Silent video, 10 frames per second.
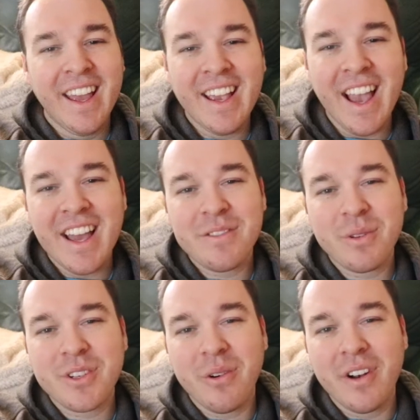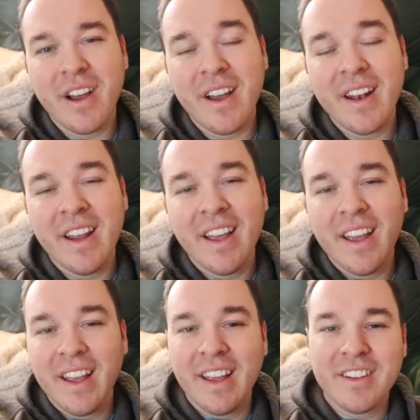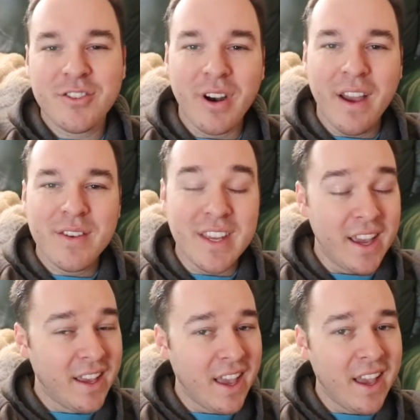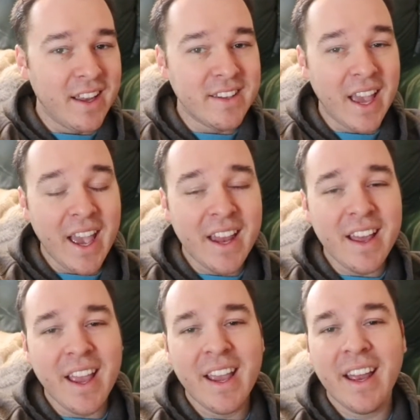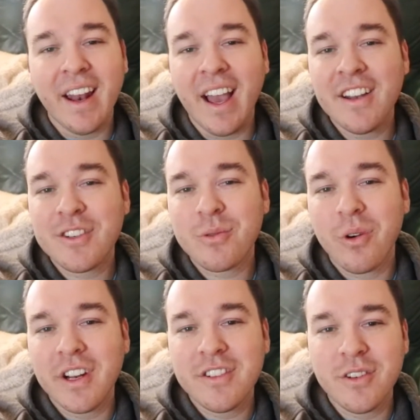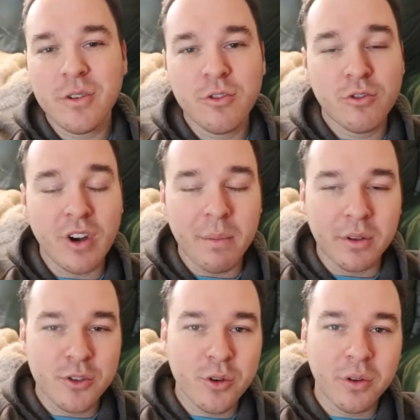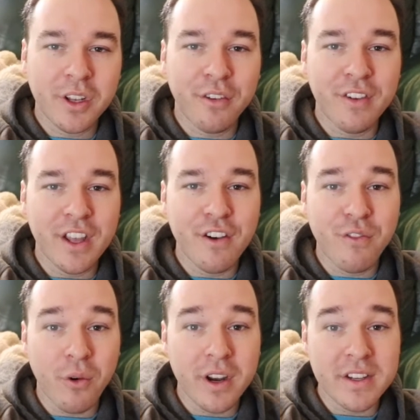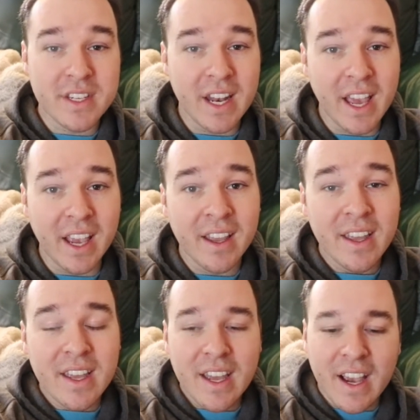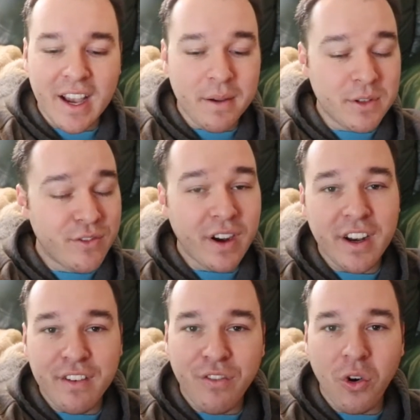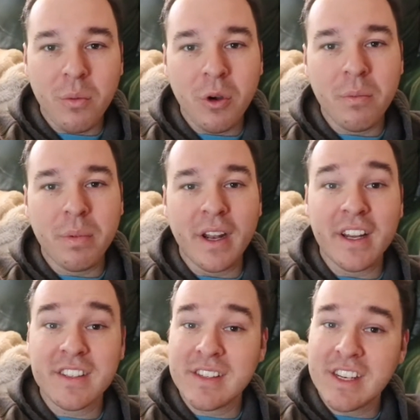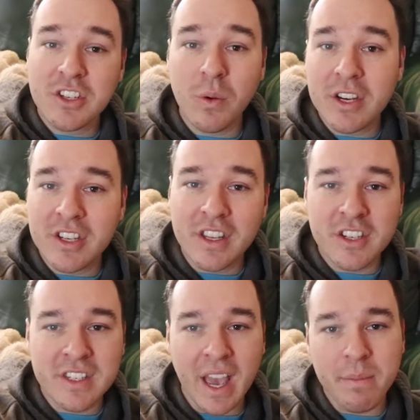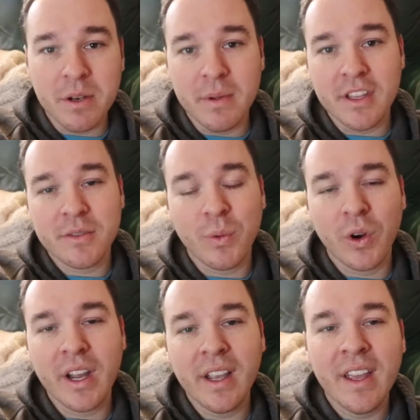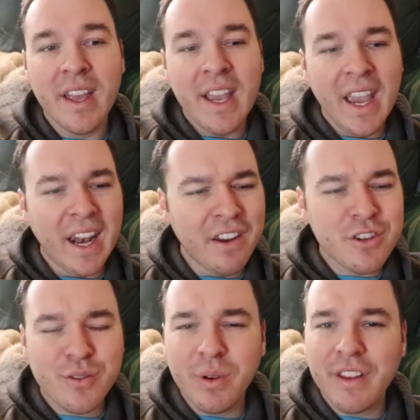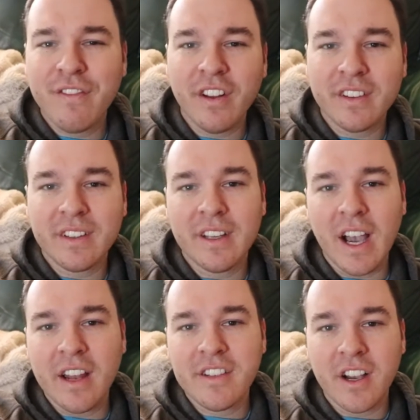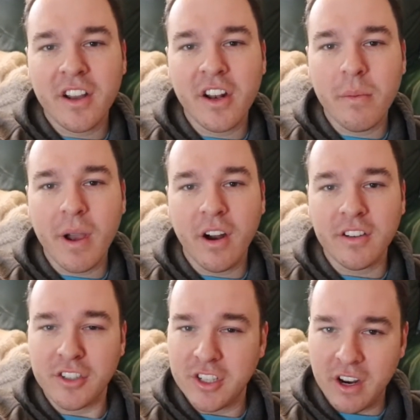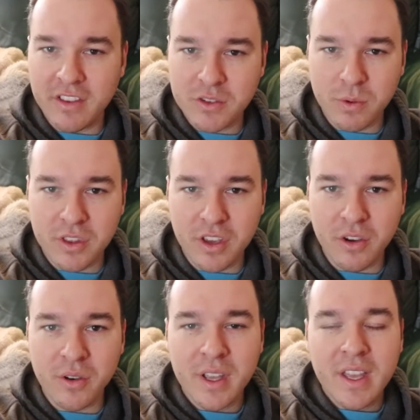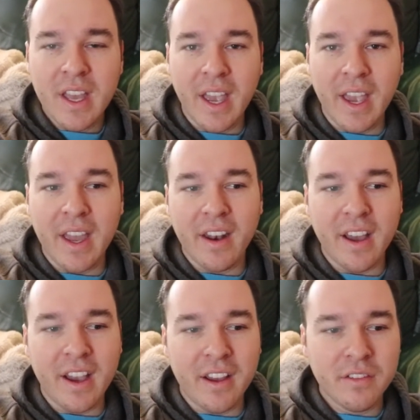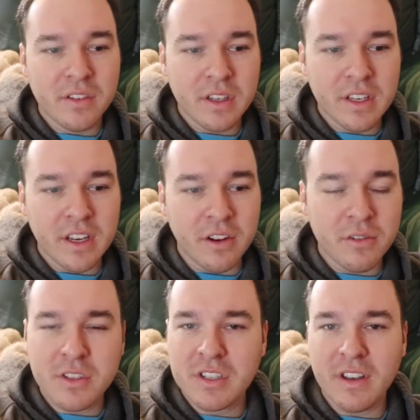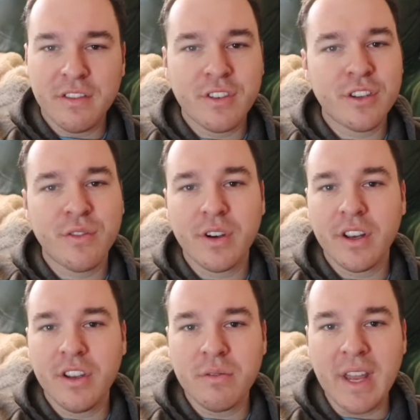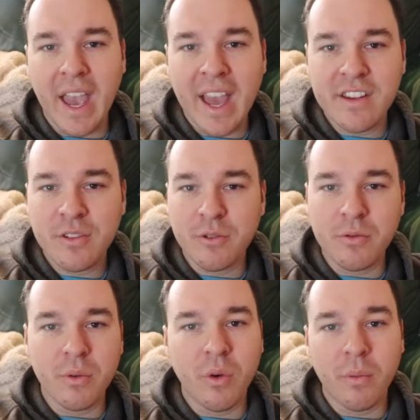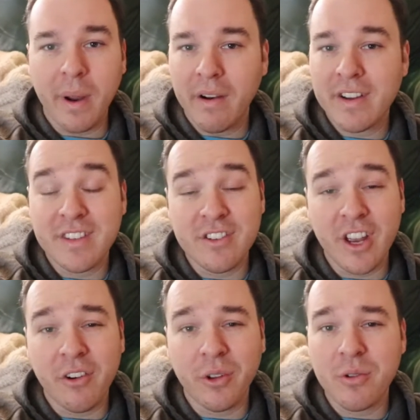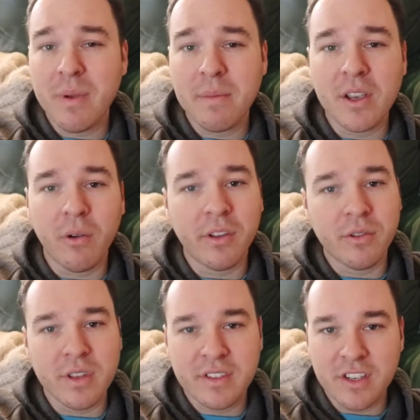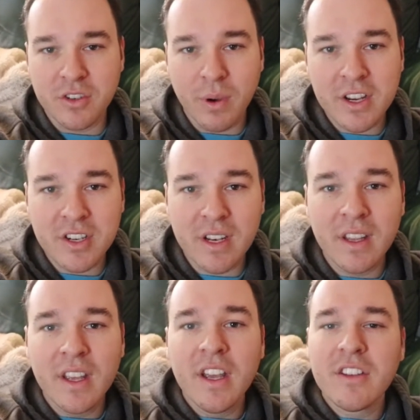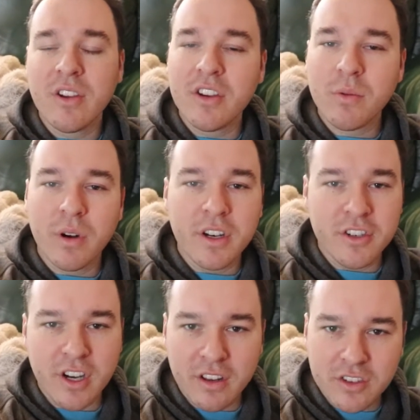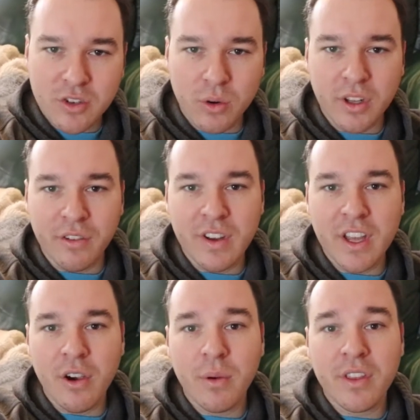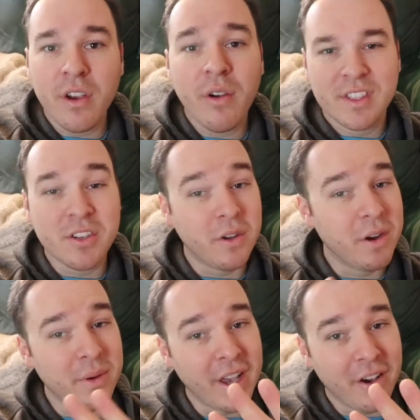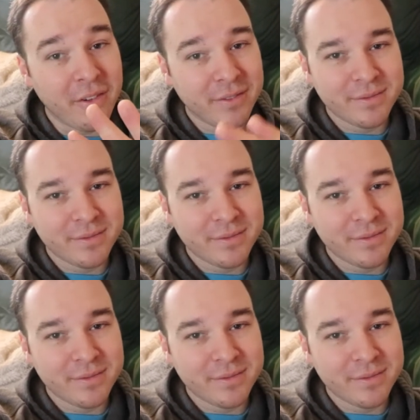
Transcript: Hey guys, what's going on? It's Travis, aka Dad, and I just wanted to drop a short little video for you today. Um, it's very informal, but it's a situation that just happened to me this morning, and I just really felt God tugging on my heart to share this with you. And uh, you know, just just for you dads who or parents in general who may be going through this situation. So I just wanted to share this short little video with you. So here we go.